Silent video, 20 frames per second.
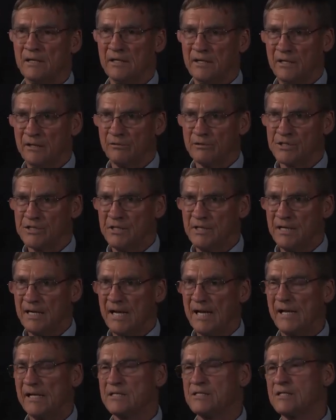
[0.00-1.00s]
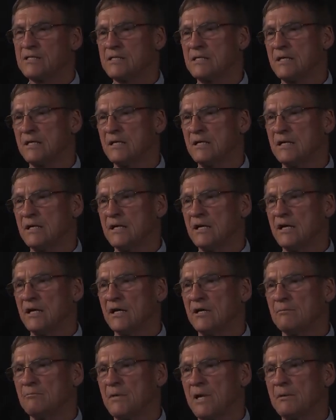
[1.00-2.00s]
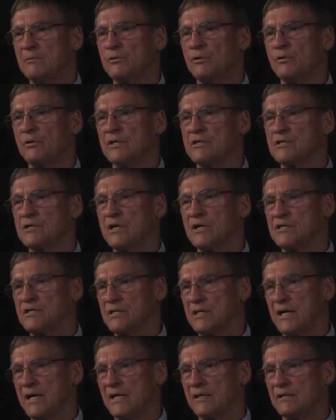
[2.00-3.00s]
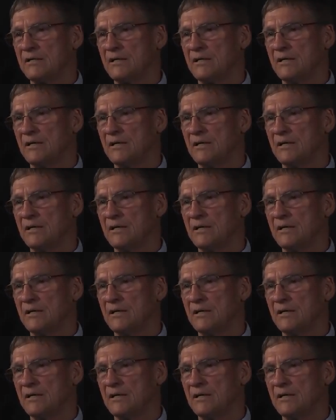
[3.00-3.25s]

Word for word: he or she has, and be able to discuss that.